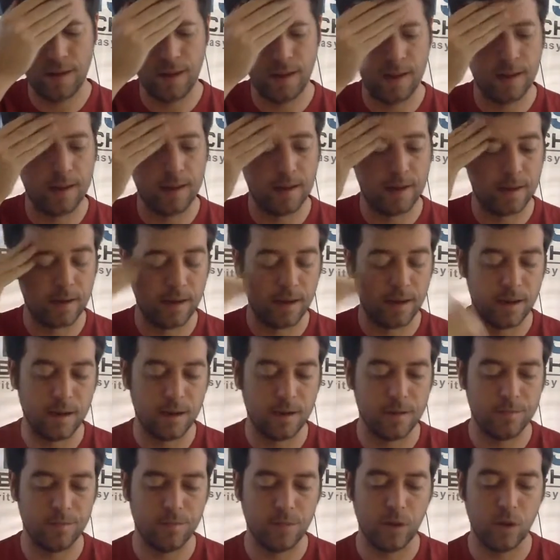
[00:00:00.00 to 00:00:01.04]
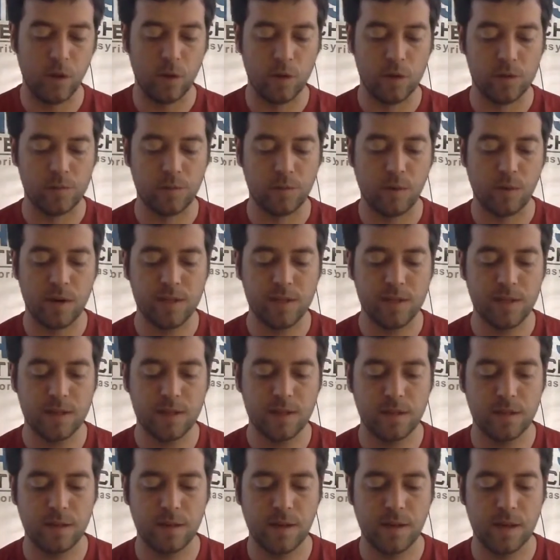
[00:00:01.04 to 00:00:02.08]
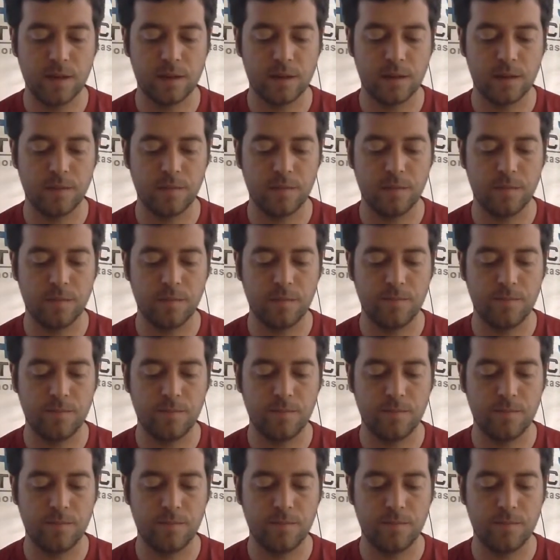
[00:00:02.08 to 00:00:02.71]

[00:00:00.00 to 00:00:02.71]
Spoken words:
you know, his price hasn't